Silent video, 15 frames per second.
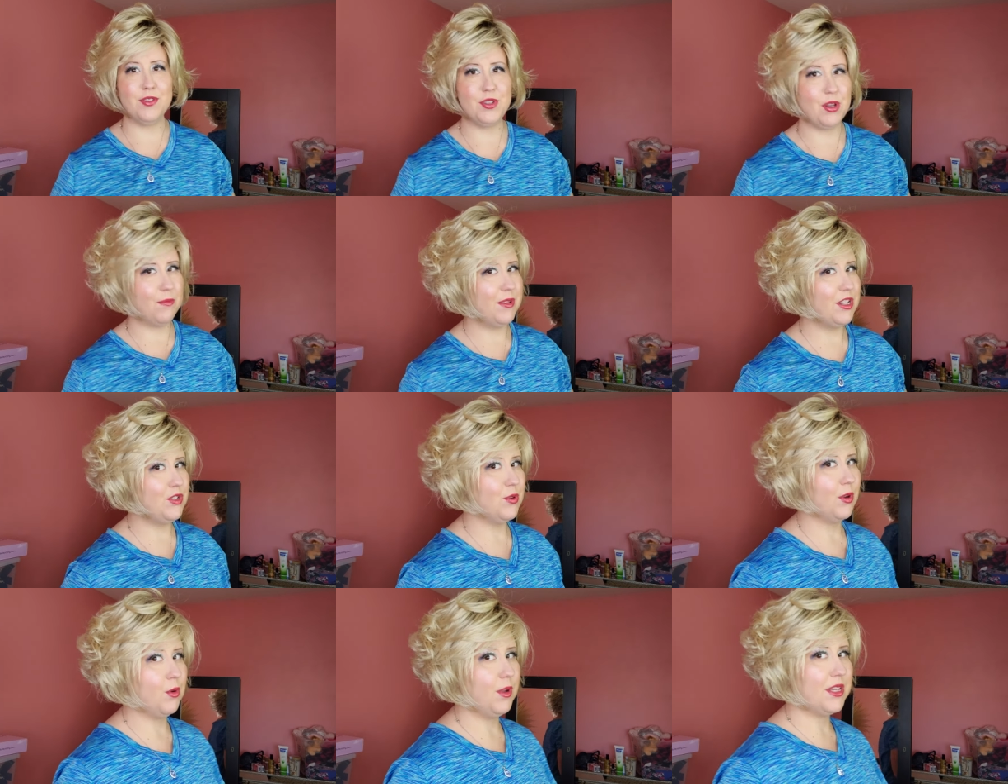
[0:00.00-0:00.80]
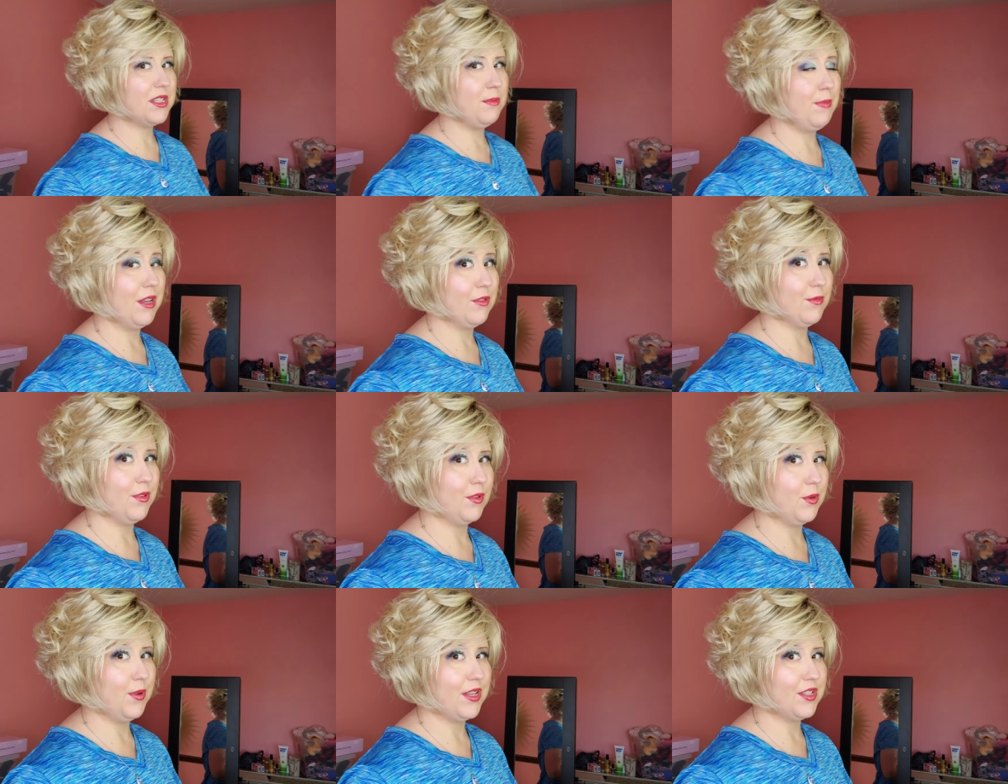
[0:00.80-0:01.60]
So I'm gonna do a quick spin real
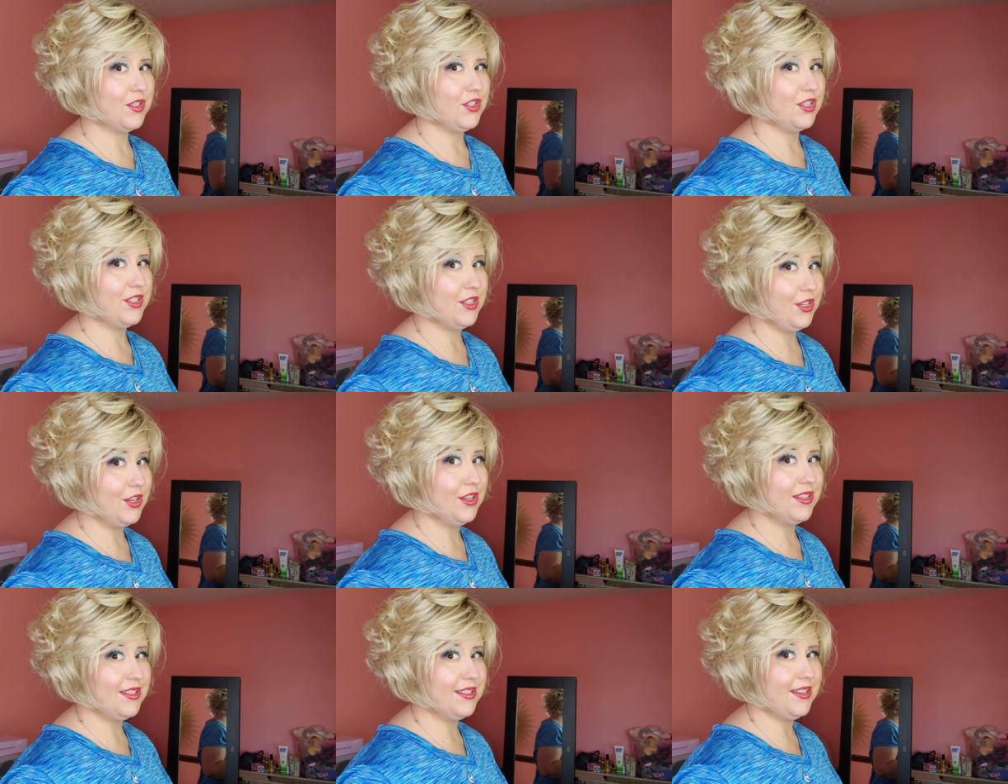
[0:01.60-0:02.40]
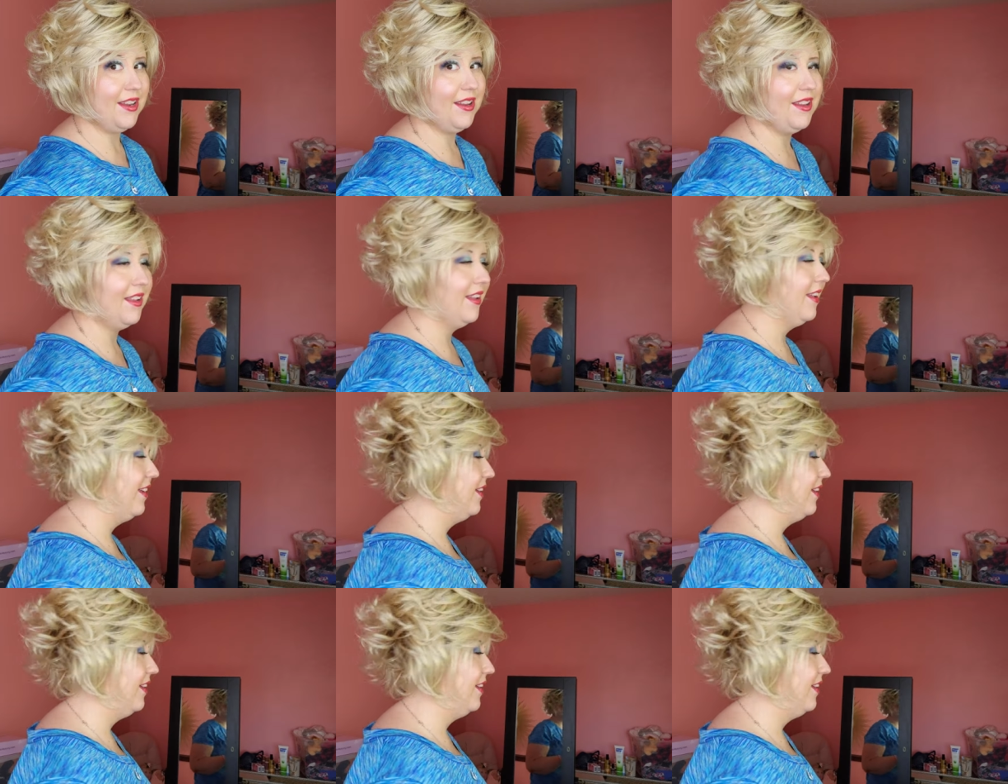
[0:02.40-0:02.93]
quick just so you can see